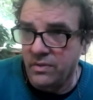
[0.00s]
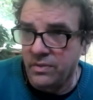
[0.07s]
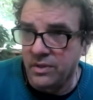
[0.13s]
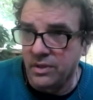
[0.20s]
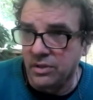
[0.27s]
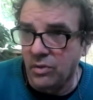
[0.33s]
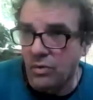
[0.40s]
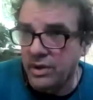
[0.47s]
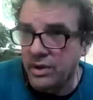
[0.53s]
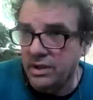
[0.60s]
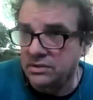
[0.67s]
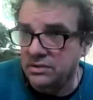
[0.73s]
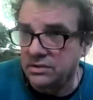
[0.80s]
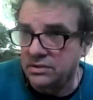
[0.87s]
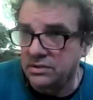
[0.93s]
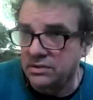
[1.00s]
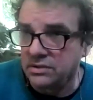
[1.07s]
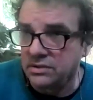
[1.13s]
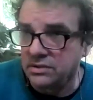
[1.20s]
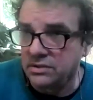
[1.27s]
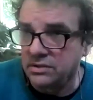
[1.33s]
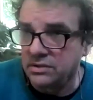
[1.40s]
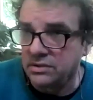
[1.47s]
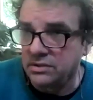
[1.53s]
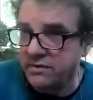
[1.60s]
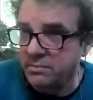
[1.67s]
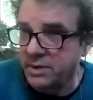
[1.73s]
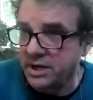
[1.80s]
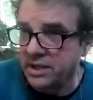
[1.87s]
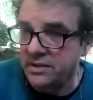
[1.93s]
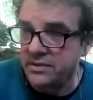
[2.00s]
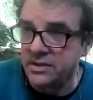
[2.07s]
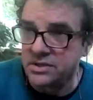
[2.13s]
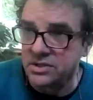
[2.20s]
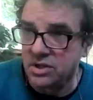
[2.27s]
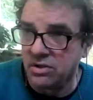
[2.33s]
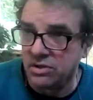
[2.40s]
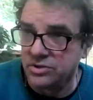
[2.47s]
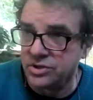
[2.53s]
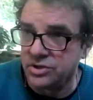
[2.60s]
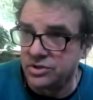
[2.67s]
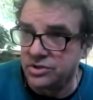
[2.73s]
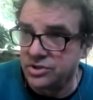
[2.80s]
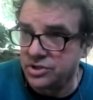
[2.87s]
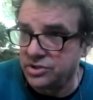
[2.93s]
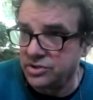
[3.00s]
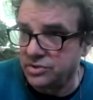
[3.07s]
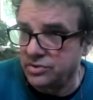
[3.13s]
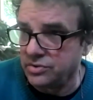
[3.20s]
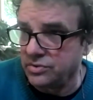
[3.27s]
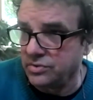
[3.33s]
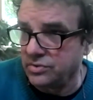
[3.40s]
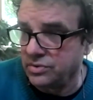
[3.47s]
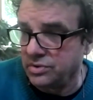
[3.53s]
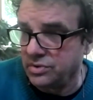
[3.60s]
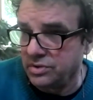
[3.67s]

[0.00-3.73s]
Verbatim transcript: the loyalty of almost everybody in this culture to